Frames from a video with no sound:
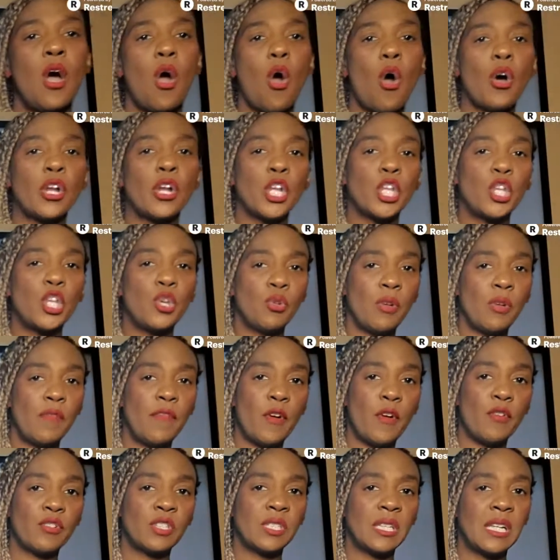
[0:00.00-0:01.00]
on a
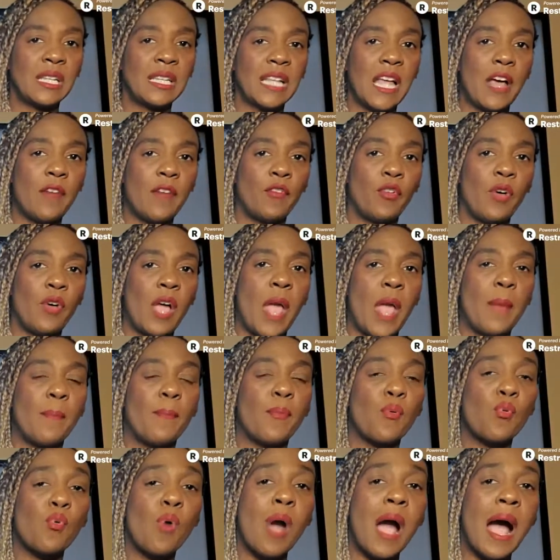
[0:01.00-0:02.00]
university level and
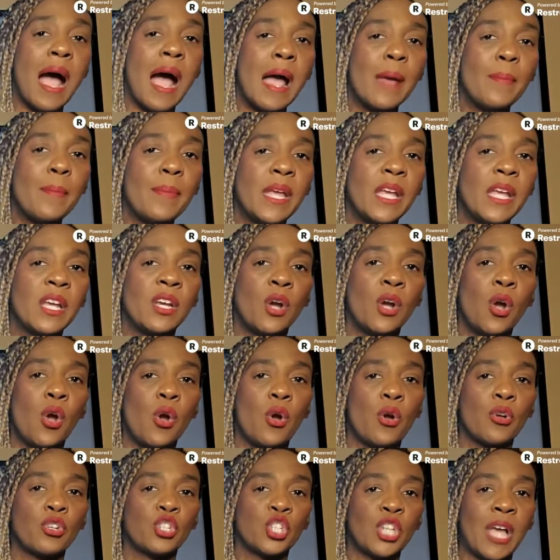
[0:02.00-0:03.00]
bribing
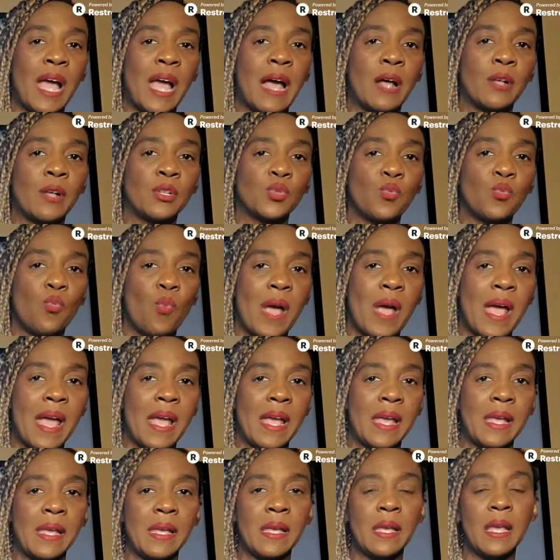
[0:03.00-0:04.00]
her child's
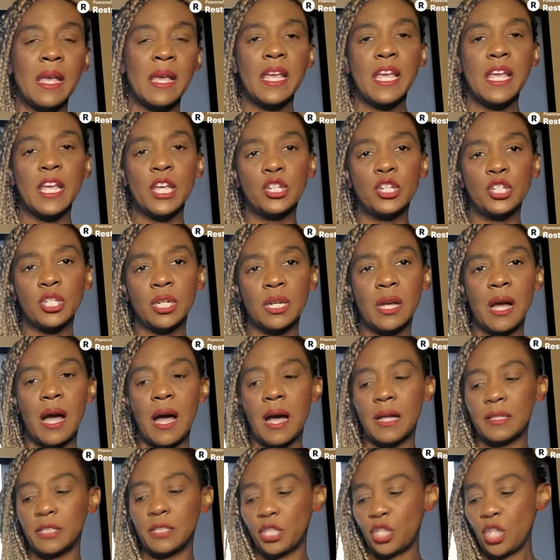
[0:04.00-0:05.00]
way into
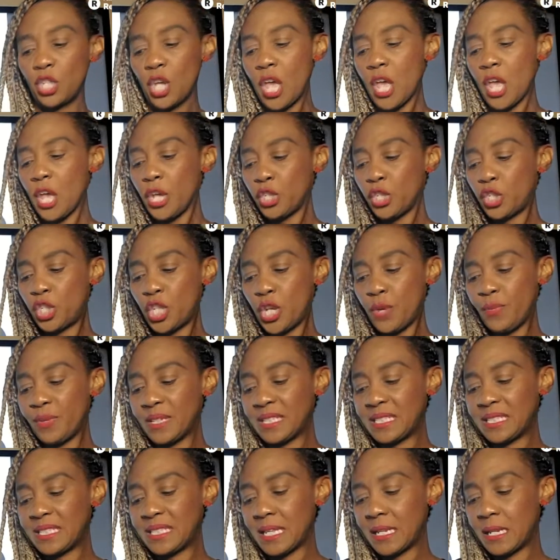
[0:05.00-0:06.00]
college. She
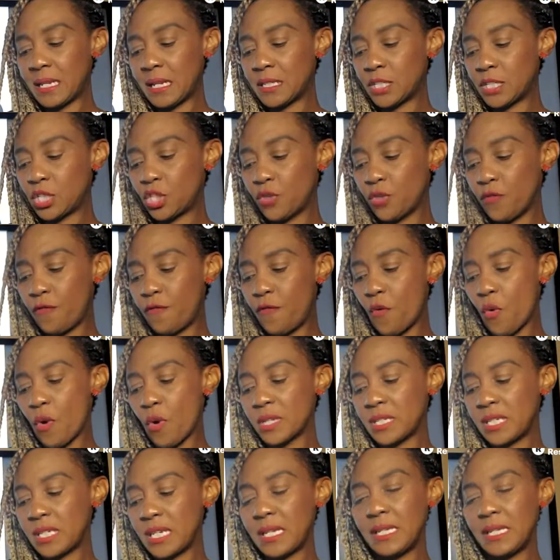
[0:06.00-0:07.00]
was sentenced to
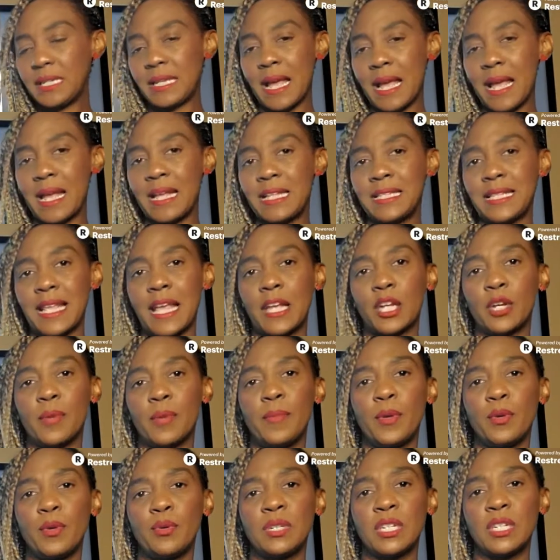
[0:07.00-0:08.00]
14 days in
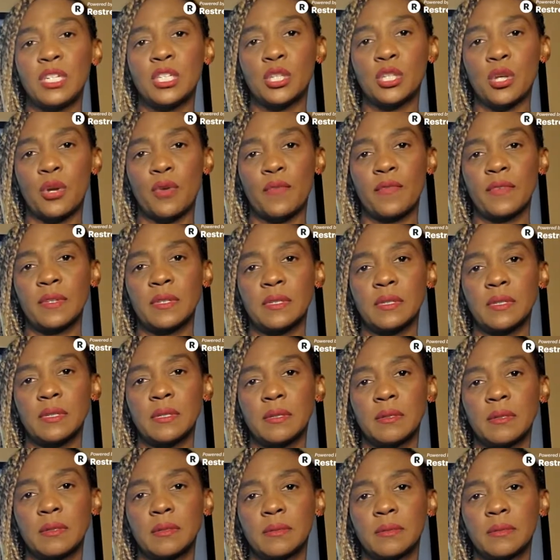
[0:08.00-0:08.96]
community service.